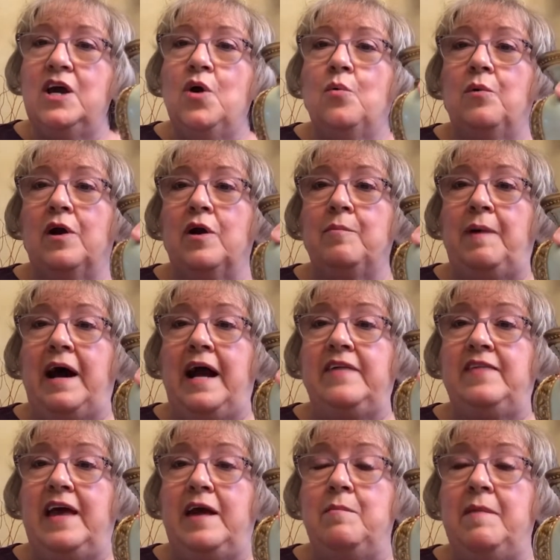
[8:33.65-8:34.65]
whereby
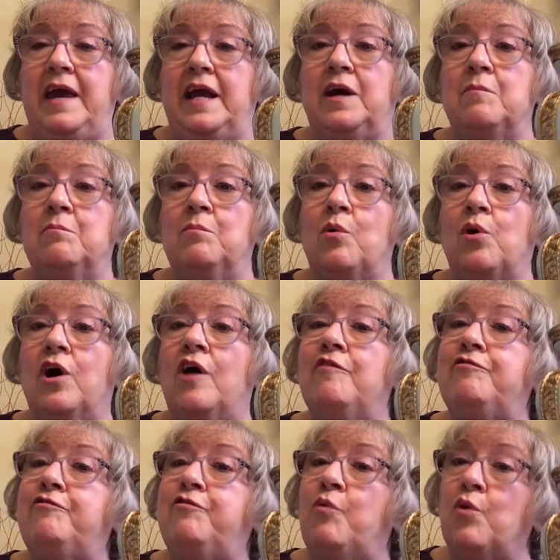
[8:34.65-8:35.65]
they make more
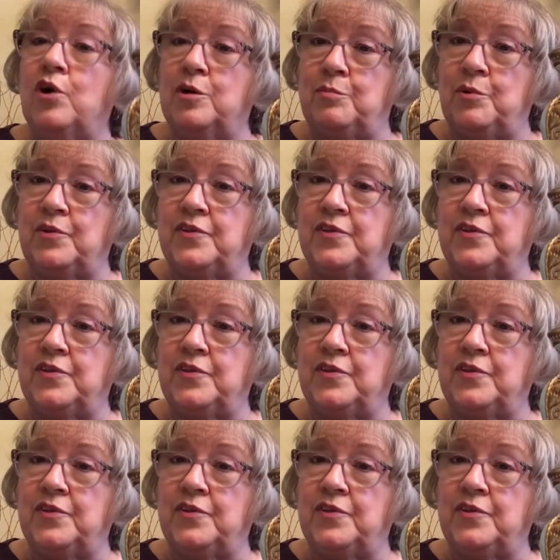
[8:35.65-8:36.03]
affordable